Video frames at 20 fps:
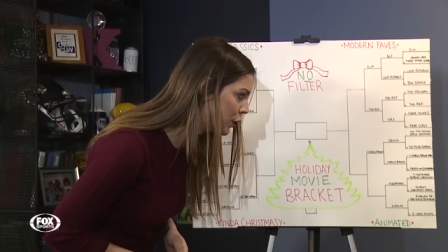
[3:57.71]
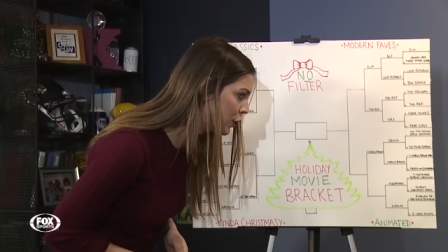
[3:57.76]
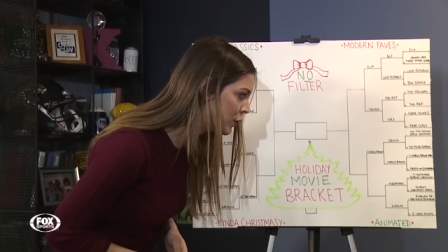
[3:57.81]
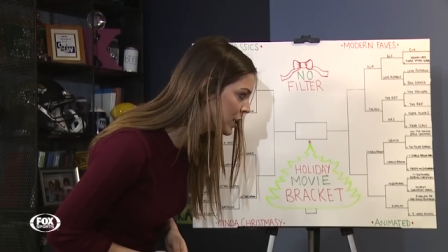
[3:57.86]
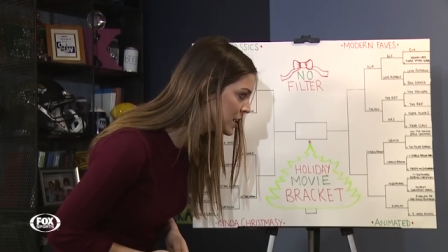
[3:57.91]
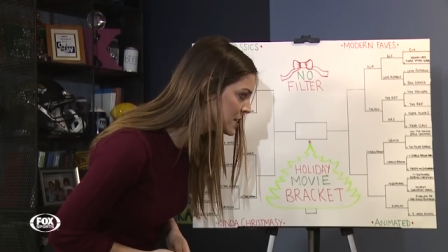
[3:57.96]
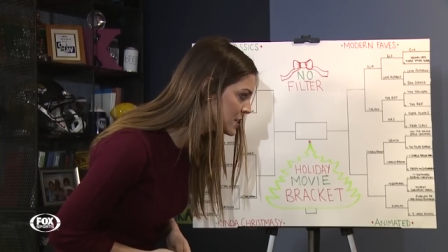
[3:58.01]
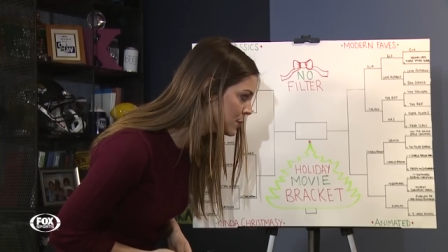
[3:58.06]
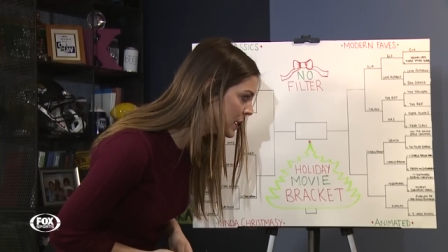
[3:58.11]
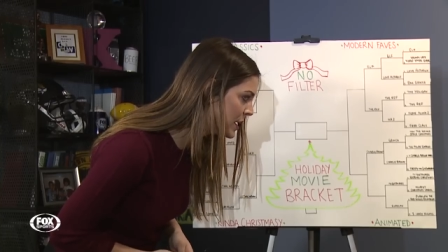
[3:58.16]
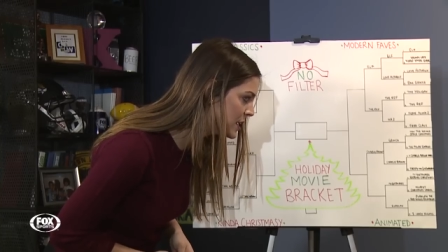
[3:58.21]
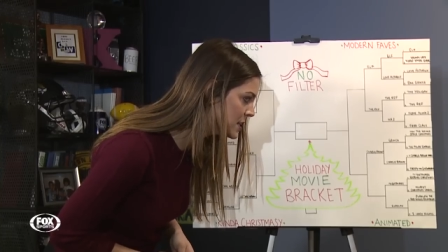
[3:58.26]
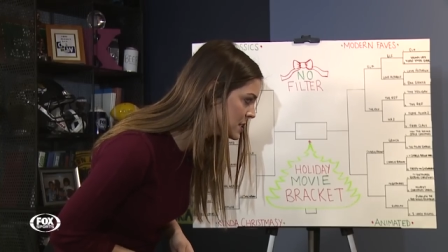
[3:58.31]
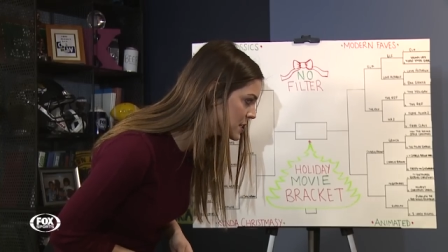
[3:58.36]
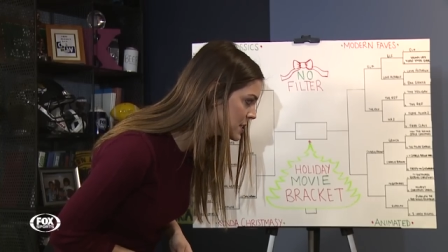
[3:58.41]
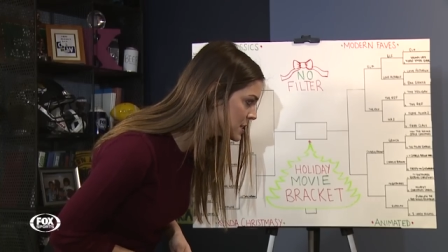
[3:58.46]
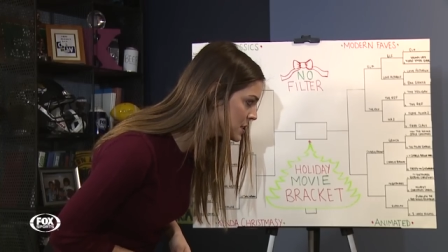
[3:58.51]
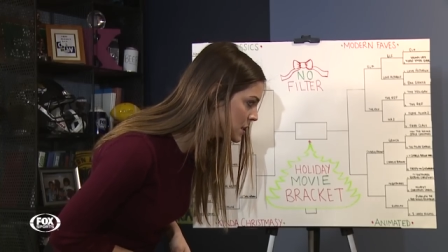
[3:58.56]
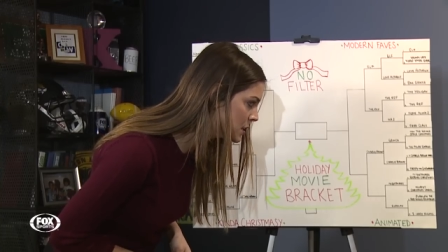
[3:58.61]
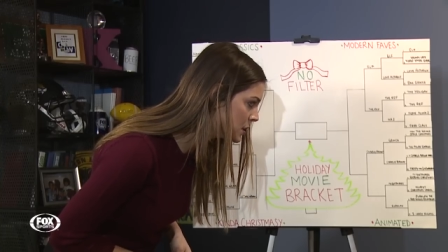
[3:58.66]
Christmas,
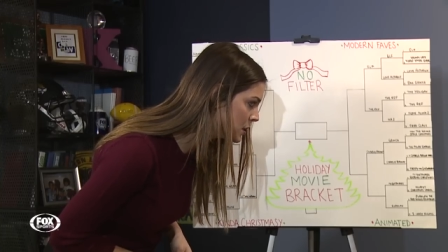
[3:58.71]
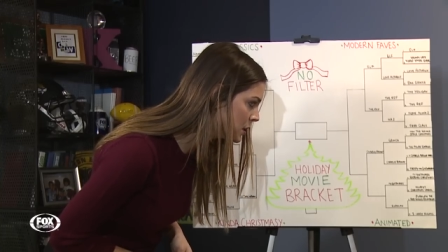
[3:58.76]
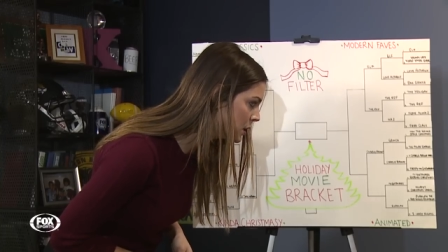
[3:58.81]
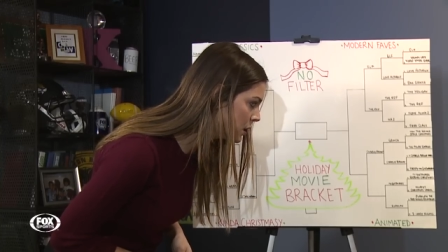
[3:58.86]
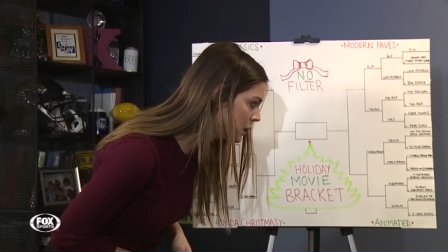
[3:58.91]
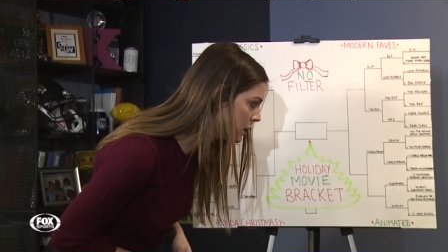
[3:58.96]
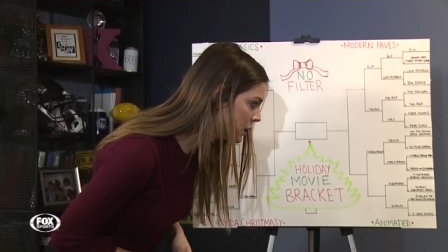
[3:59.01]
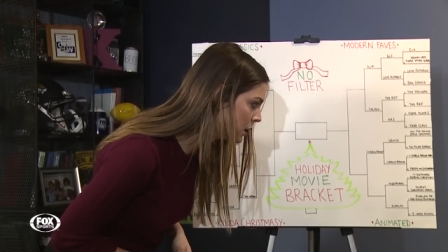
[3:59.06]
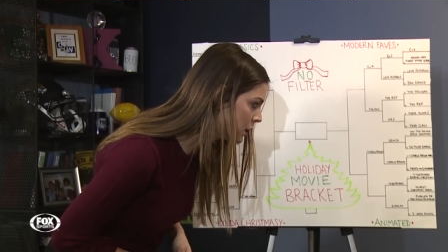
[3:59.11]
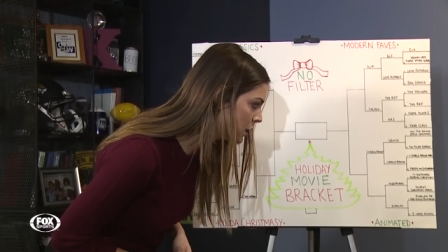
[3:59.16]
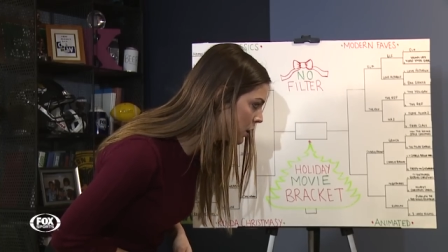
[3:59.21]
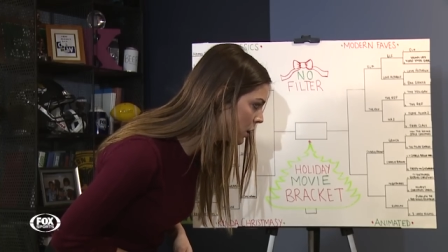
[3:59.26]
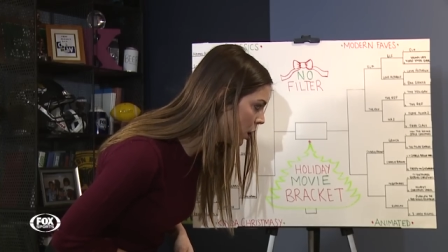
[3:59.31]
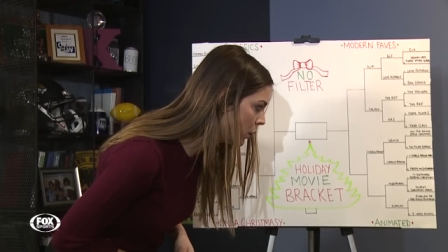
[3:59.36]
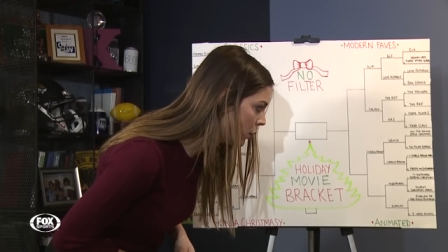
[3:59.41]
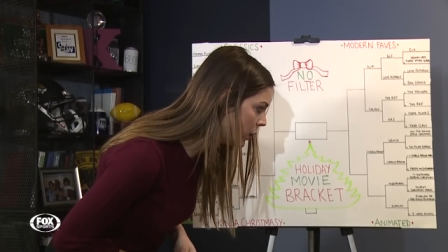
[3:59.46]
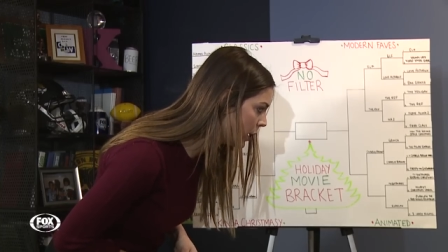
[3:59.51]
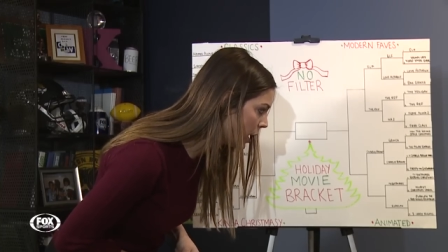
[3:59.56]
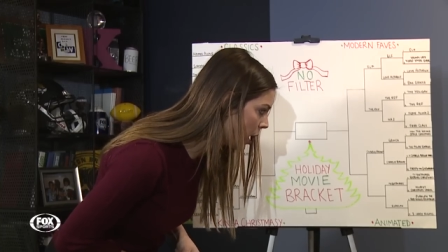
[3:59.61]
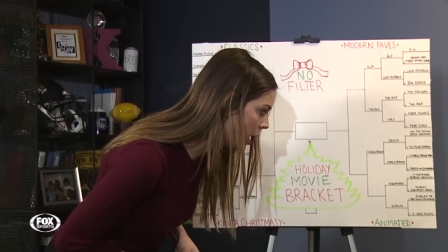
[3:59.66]

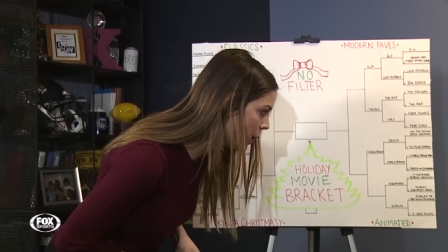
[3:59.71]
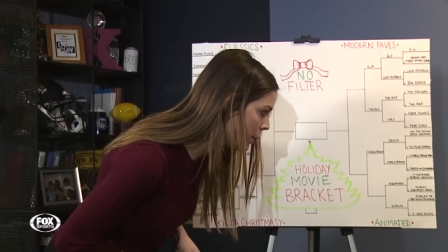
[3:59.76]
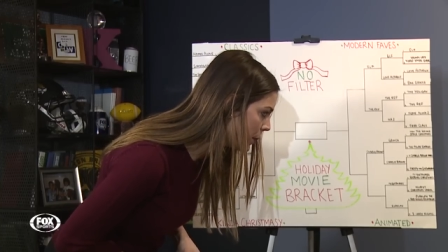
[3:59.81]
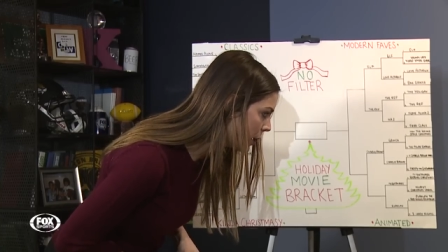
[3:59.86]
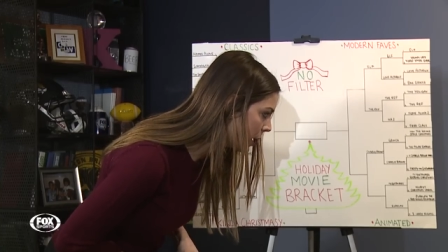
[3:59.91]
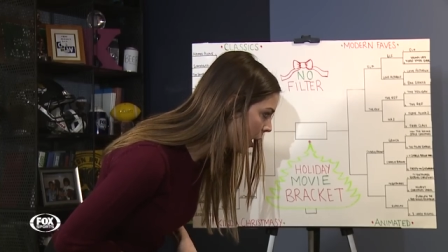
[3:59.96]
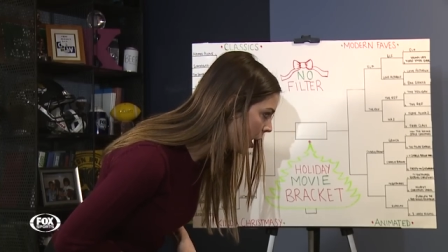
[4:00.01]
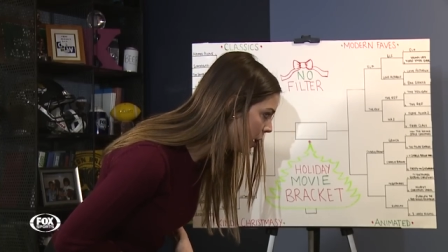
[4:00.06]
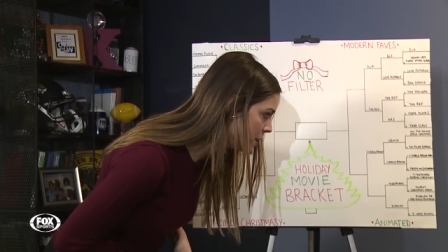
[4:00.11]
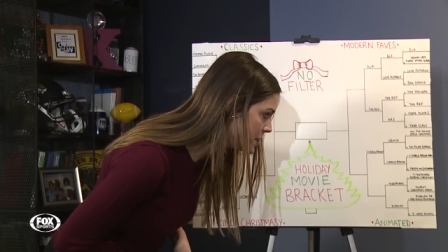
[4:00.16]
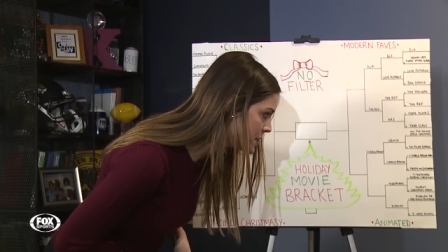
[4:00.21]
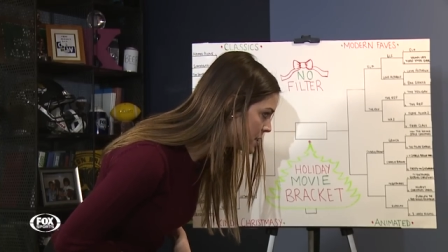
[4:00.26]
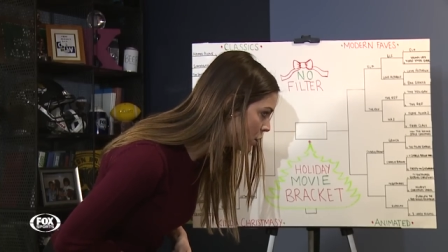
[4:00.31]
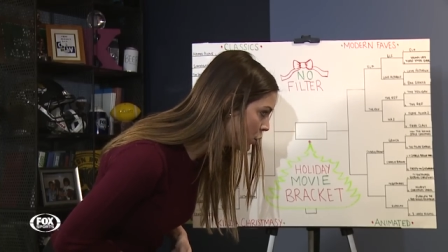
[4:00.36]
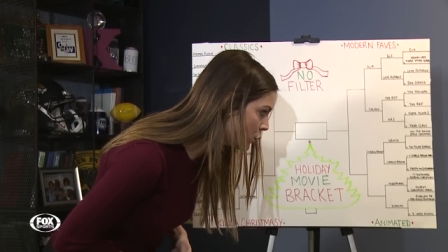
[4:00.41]
going up against